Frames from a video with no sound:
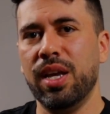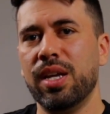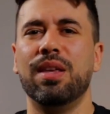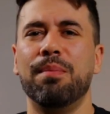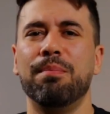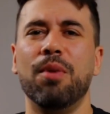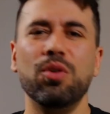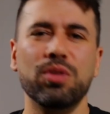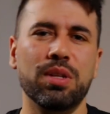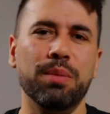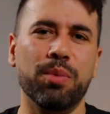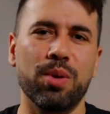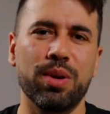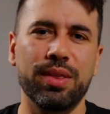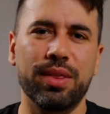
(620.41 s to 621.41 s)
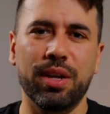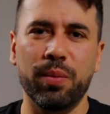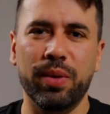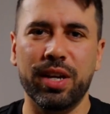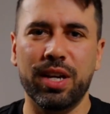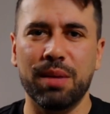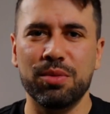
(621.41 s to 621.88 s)
The most important
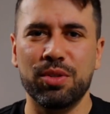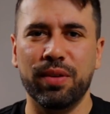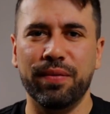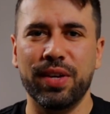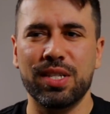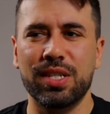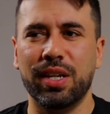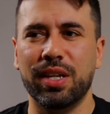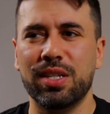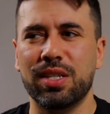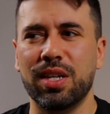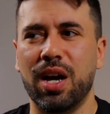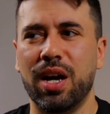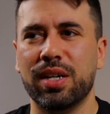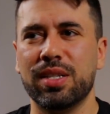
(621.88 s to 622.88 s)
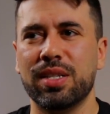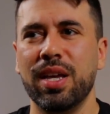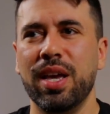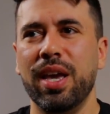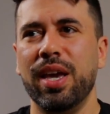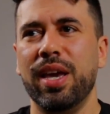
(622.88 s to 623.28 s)
thing when it comes to investing in stocks